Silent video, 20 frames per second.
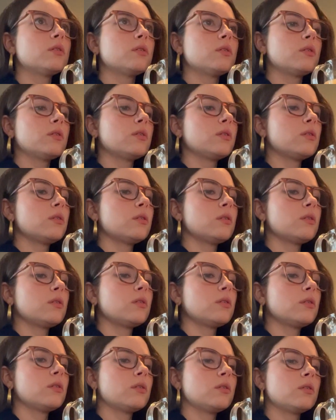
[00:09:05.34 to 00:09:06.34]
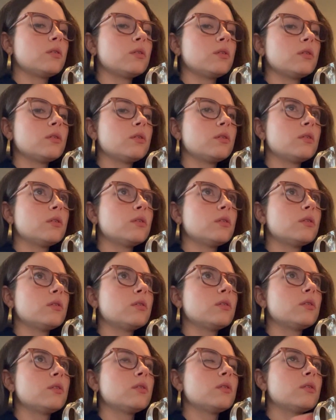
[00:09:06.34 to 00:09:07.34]

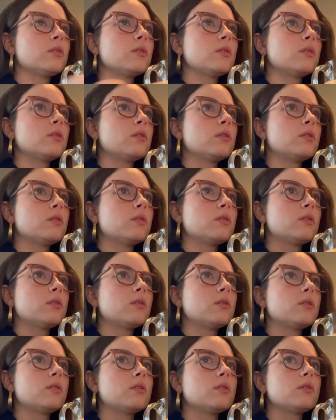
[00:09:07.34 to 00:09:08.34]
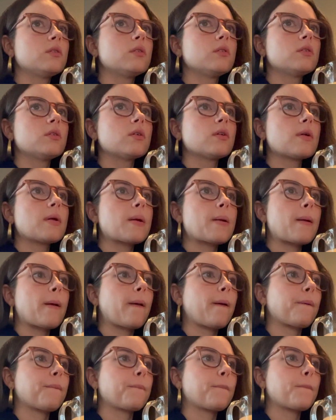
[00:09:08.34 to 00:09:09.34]

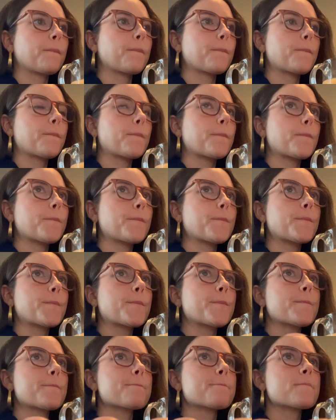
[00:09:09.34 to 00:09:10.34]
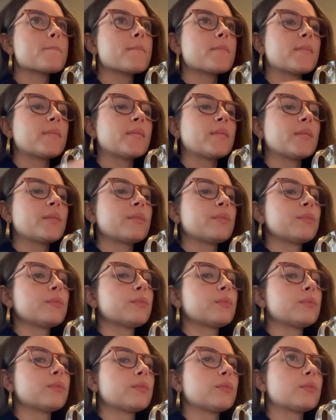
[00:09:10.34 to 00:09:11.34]

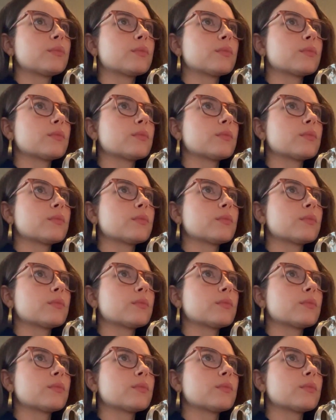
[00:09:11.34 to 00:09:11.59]
Nobody speaks.